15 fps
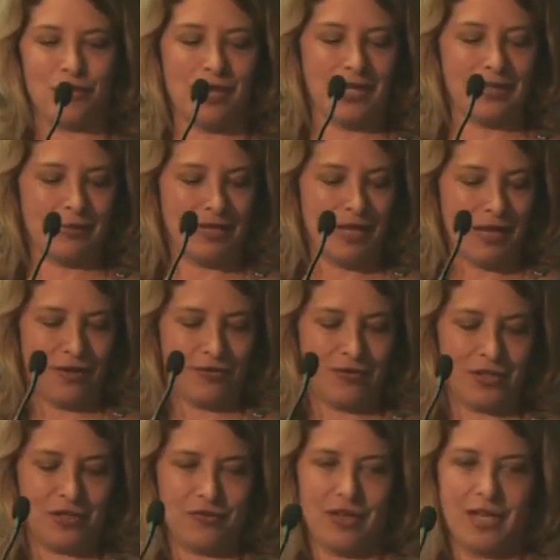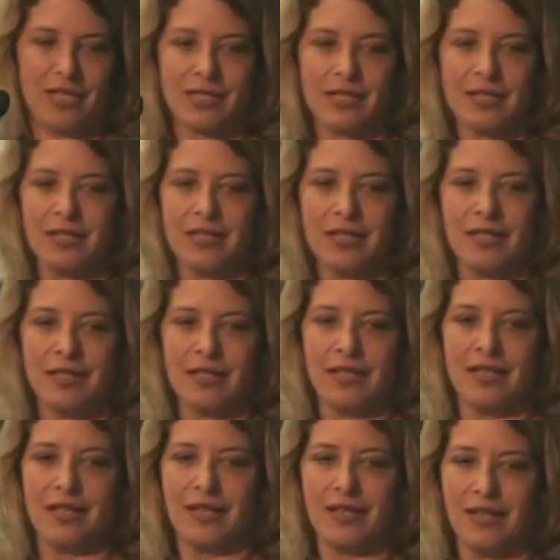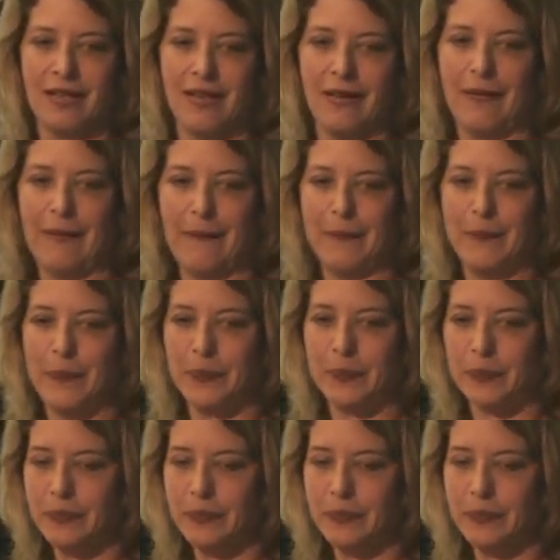try some tallow French fries. I